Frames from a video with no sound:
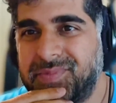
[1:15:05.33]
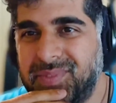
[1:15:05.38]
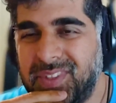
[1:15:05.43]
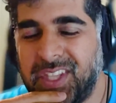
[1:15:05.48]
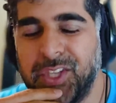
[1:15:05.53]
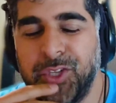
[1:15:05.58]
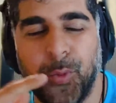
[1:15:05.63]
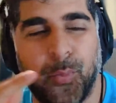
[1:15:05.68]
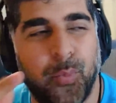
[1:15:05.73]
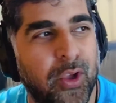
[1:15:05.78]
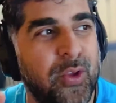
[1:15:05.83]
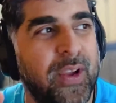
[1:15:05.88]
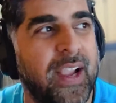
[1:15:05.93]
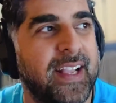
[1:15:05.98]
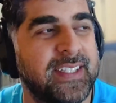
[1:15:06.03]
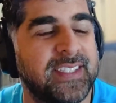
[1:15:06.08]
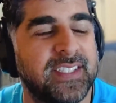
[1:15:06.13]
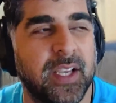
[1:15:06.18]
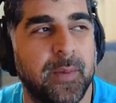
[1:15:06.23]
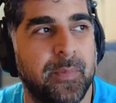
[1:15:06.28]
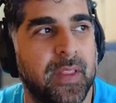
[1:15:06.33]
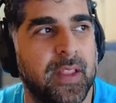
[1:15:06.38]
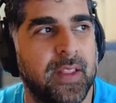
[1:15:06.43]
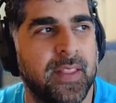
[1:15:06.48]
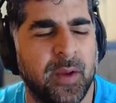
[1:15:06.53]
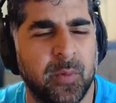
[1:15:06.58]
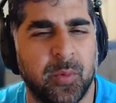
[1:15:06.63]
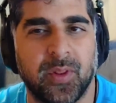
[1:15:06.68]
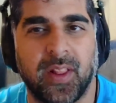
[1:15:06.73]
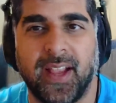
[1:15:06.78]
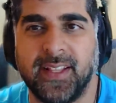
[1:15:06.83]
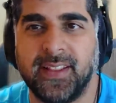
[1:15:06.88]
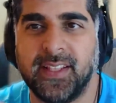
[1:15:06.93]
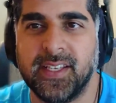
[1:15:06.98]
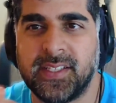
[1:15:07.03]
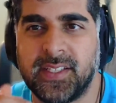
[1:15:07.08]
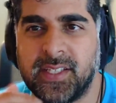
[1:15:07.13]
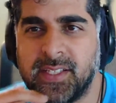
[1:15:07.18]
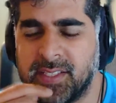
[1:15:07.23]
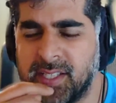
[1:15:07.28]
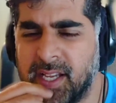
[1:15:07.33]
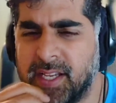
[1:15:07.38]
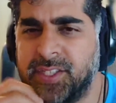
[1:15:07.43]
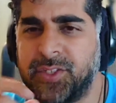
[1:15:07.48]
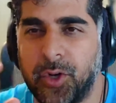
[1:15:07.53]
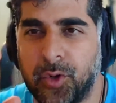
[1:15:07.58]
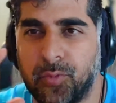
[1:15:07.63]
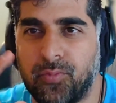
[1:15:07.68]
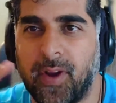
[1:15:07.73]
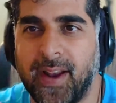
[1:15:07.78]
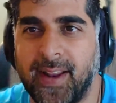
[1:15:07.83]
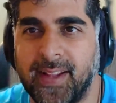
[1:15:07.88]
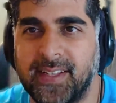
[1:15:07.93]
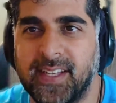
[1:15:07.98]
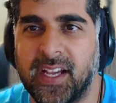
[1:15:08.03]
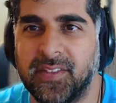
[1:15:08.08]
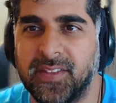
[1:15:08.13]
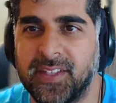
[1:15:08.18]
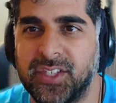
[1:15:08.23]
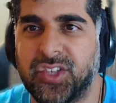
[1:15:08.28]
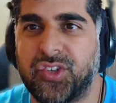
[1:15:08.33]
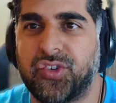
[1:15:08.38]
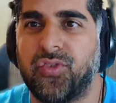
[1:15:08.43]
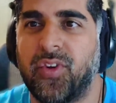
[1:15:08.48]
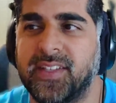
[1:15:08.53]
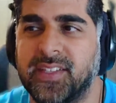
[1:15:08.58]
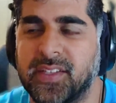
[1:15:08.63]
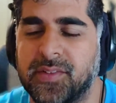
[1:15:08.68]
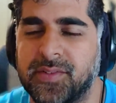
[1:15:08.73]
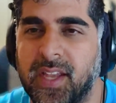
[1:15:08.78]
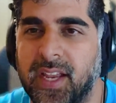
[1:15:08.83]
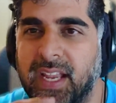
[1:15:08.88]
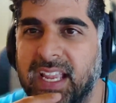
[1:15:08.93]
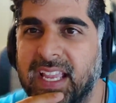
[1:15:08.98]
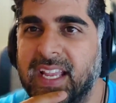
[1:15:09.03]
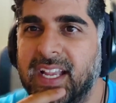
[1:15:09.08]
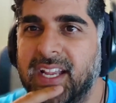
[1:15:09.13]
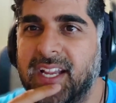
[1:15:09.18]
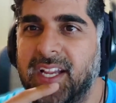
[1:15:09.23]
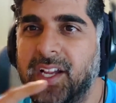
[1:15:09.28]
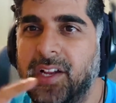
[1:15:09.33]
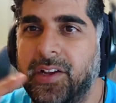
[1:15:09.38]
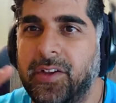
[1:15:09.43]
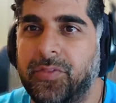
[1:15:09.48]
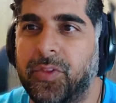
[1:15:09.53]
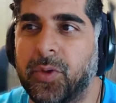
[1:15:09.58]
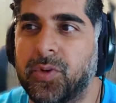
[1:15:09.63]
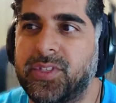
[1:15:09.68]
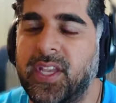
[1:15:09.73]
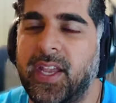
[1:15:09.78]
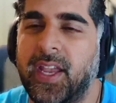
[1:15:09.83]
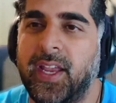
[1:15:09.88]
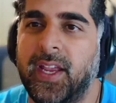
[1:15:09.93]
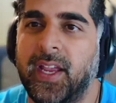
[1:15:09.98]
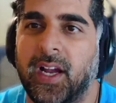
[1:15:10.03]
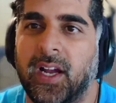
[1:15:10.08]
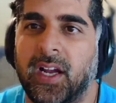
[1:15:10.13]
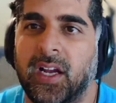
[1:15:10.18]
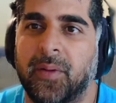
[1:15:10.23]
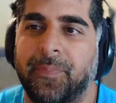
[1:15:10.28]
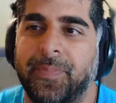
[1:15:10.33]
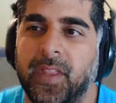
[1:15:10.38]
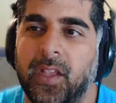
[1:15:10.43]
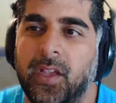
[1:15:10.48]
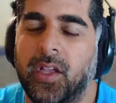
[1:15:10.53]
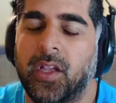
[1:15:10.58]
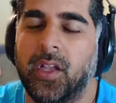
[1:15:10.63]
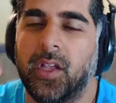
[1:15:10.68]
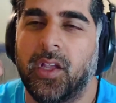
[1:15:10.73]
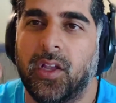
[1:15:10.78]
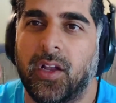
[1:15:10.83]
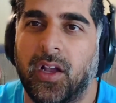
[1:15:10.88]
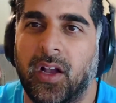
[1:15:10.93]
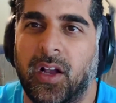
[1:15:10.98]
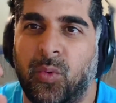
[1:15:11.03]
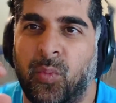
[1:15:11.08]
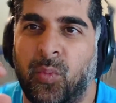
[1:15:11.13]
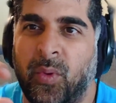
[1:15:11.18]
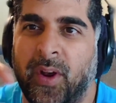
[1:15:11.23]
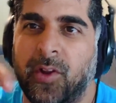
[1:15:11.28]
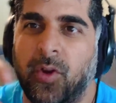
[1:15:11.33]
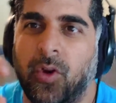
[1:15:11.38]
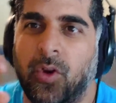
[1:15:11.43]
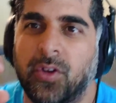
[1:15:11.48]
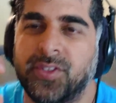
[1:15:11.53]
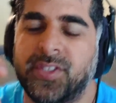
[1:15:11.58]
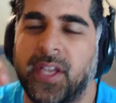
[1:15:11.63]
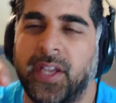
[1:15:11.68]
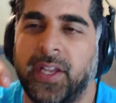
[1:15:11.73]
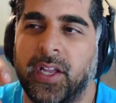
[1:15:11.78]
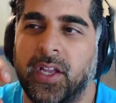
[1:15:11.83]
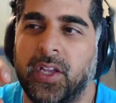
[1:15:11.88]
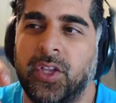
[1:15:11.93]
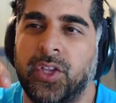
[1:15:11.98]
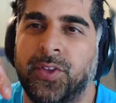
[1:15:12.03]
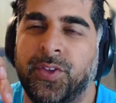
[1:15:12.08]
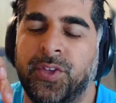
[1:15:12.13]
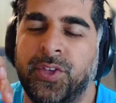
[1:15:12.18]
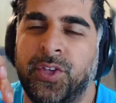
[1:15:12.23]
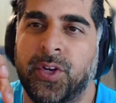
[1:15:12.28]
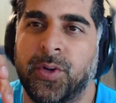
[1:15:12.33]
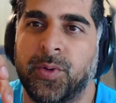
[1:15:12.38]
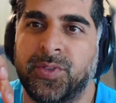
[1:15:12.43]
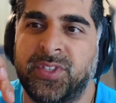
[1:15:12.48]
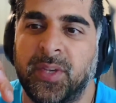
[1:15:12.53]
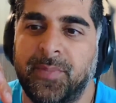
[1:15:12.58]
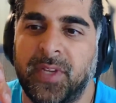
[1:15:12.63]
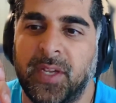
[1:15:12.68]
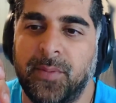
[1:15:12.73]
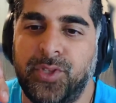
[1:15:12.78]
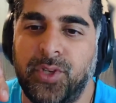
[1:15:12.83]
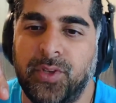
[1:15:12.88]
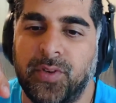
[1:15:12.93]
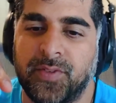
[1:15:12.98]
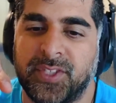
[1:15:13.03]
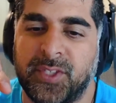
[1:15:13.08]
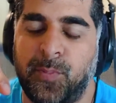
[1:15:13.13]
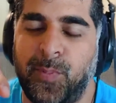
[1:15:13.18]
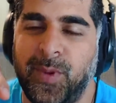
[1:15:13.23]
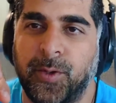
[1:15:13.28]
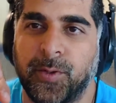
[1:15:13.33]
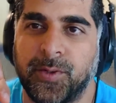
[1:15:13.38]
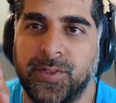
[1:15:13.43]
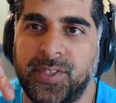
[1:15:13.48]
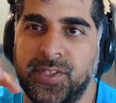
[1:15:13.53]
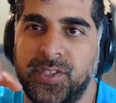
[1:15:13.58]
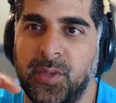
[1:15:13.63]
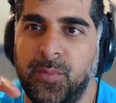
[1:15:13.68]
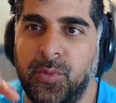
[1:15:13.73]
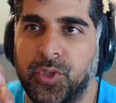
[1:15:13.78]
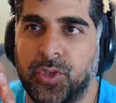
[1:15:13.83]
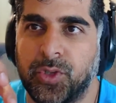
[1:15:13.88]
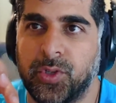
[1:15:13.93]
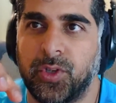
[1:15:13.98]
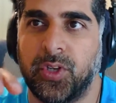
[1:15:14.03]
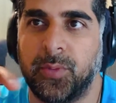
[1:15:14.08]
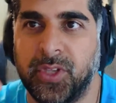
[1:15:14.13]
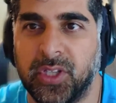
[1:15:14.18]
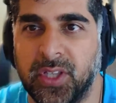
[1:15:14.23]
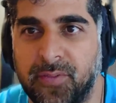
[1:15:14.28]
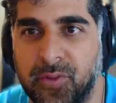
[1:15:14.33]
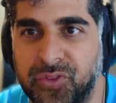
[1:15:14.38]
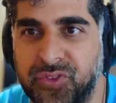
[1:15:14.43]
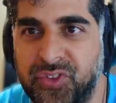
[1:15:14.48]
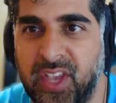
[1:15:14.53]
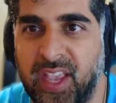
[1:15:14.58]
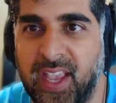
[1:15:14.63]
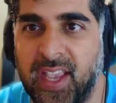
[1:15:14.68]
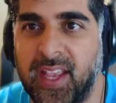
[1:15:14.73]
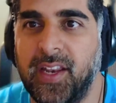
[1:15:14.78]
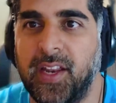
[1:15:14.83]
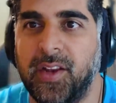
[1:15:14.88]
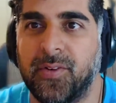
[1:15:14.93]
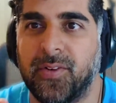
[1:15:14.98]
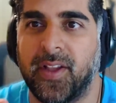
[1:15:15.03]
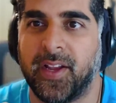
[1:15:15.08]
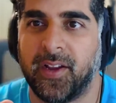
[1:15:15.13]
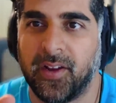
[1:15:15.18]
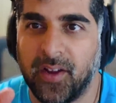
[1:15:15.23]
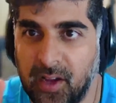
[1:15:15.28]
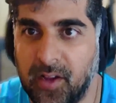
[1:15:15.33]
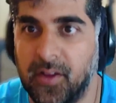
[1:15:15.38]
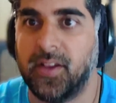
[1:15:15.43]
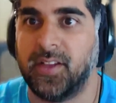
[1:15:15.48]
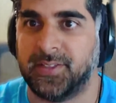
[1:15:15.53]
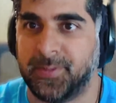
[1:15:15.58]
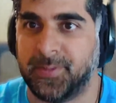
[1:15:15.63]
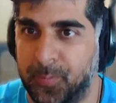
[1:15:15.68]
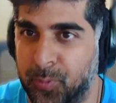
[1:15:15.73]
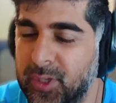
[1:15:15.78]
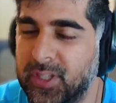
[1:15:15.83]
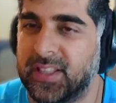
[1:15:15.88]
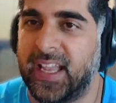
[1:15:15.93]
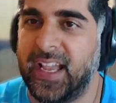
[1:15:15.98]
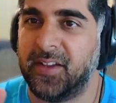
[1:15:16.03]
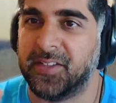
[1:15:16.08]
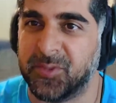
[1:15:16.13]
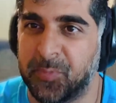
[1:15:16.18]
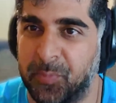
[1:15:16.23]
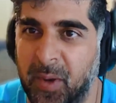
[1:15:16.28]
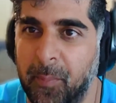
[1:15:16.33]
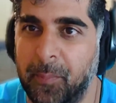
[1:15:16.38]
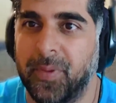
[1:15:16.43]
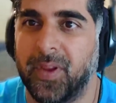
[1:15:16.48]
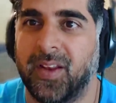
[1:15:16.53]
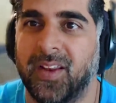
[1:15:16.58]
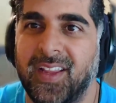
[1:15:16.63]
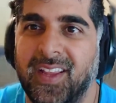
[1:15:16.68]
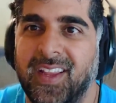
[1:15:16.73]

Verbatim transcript: Your brother had some that were like this because I started writing down these traits. I was like, there's a um, uh, what I call is like you know sometimes you have a speaker system, you turn it up to level ten, and you're like, oh, it's pretty loud, it's bumping.